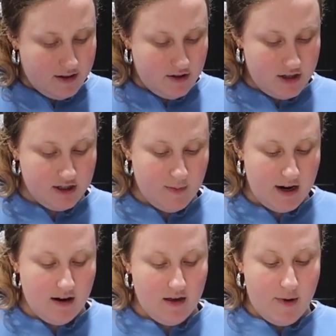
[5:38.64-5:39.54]
So I just made
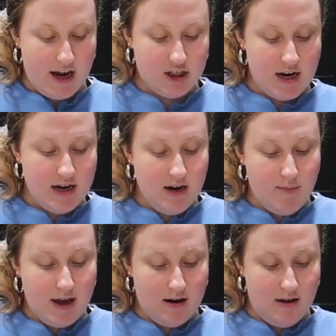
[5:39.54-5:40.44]
another batch. I need to
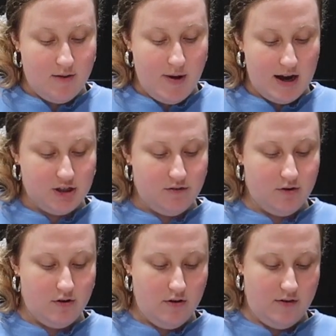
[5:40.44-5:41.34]
make another batch of
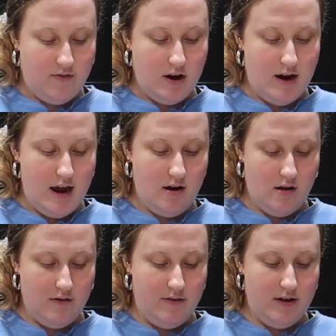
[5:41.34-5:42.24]
granola. Vaughn ate
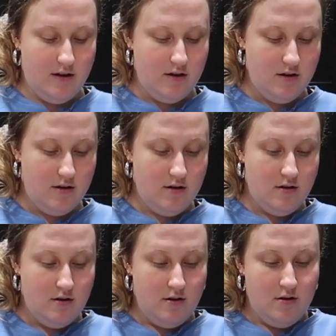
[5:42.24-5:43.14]
all of it.
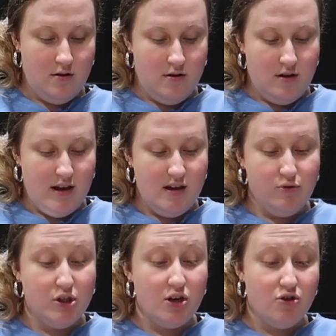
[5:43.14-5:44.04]
He
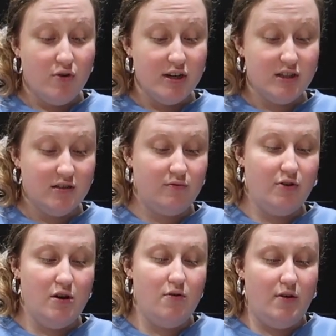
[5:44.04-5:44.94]
was like, the rest is
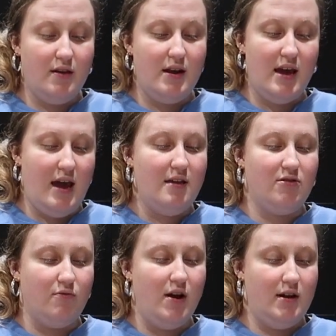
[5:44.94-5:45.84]
for you, and then he
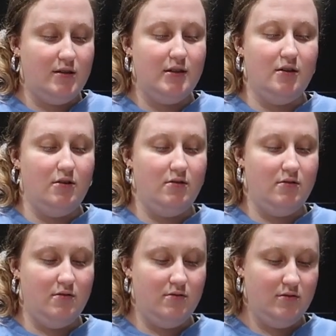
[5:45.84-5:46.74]
ate the rest.
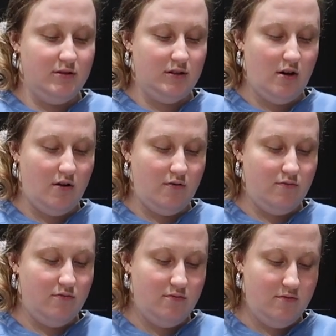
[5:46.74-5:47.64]
So
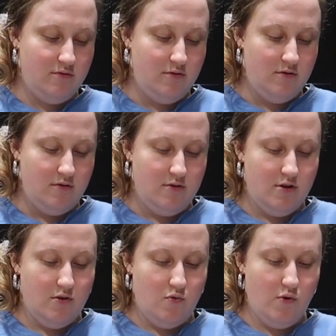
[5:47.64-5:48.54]

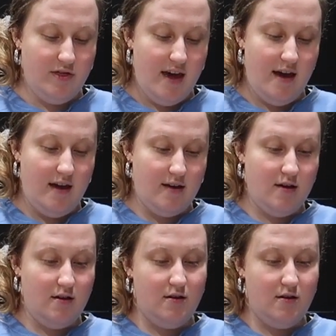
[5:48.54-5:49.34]
what the heck?